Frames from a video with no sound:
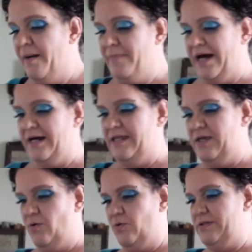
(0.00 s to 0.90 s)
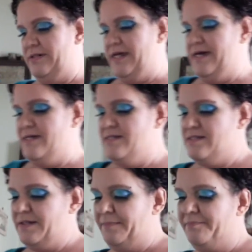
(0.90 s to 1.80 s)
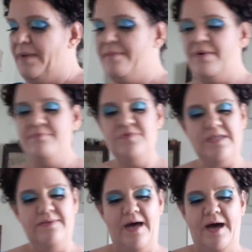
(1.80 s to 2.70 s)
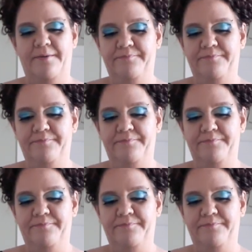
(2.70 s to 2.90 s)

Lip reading: back in the olden days, my mom said that